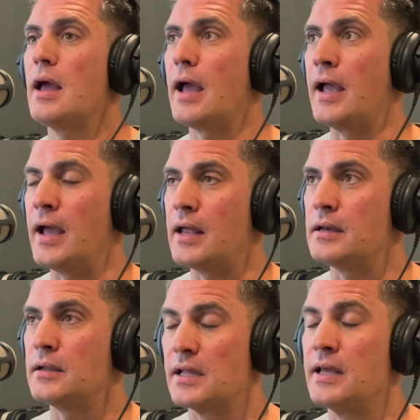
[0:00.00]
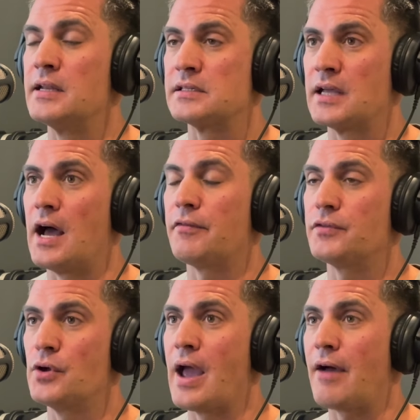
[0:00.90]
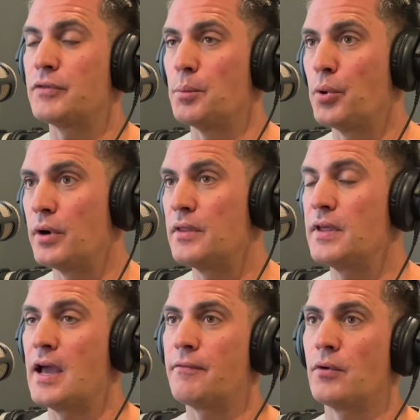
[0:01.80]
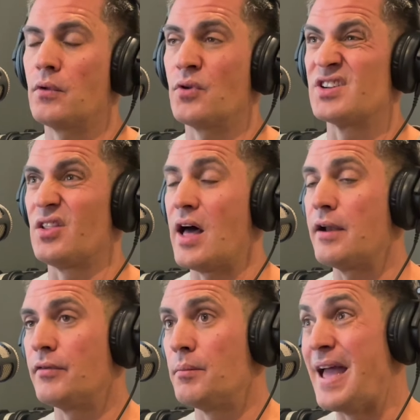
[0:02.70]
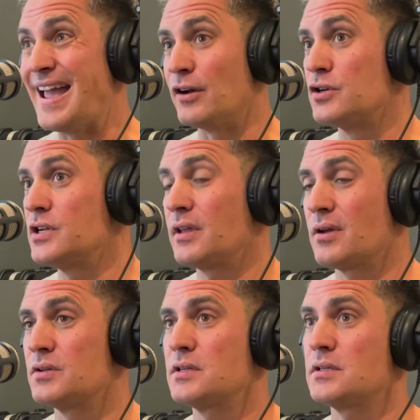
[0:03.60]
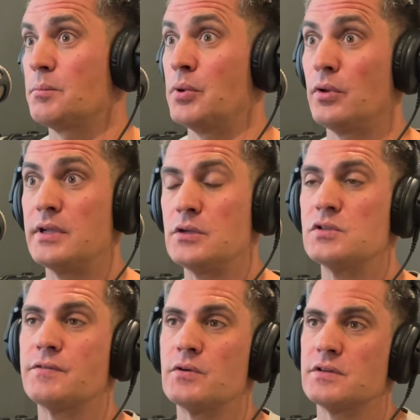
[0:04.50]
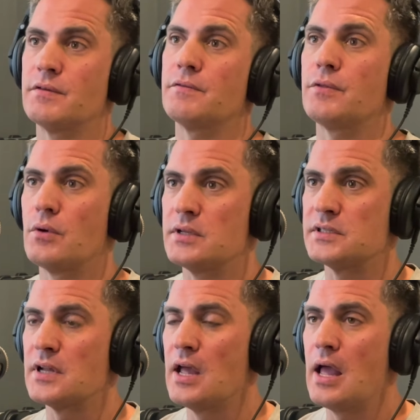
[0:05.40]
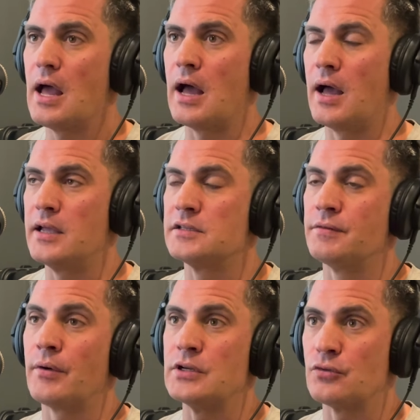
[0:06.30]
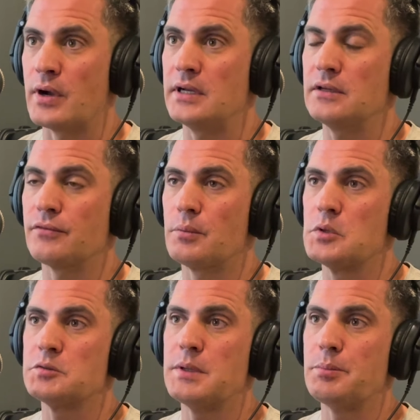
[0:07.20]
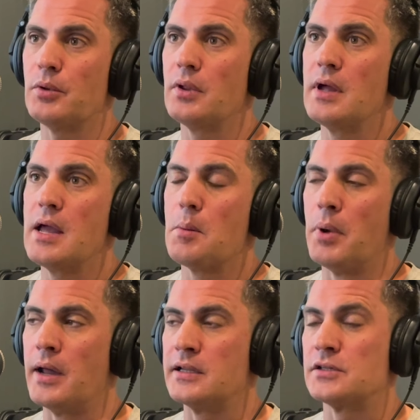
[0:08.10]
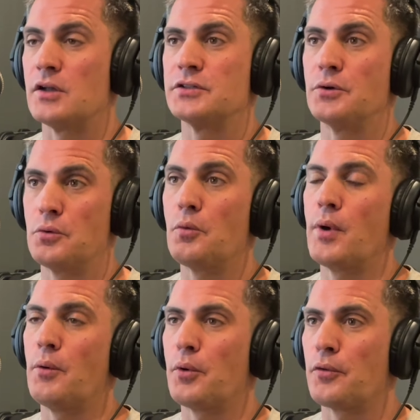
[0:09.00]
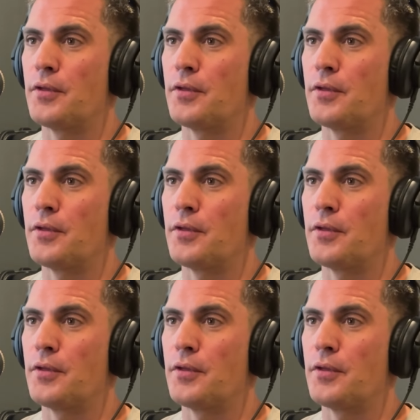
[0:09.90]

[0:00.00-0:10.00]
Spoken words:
And it is tough. You have to put in the effort. There's a lot of energy that goes into building new spheres of influence. It's very draining for most people, but it's also well worth